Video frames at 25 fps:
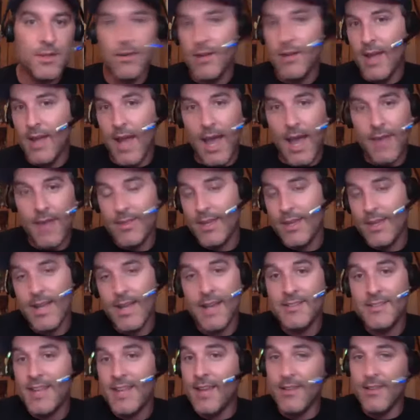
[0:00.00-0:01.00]
I think
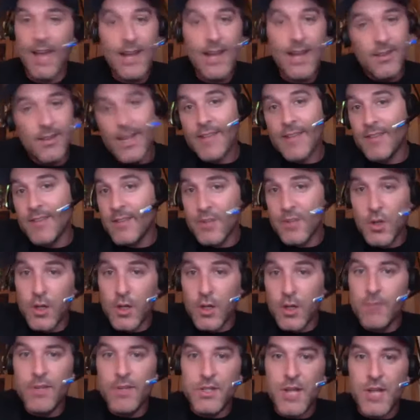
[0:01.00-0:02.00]
Isaiah Likely has as good of a
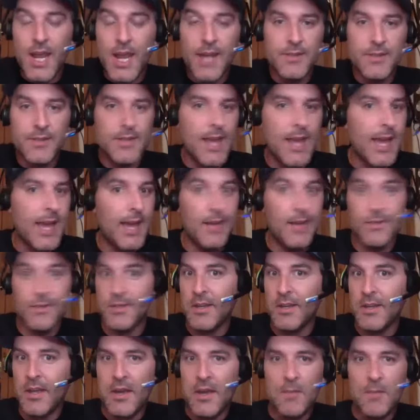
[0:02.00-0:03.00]
chance as
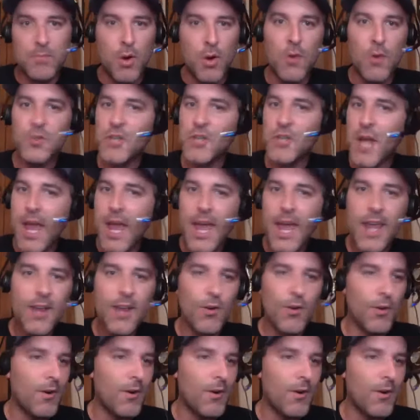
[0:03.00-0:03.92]
Proche or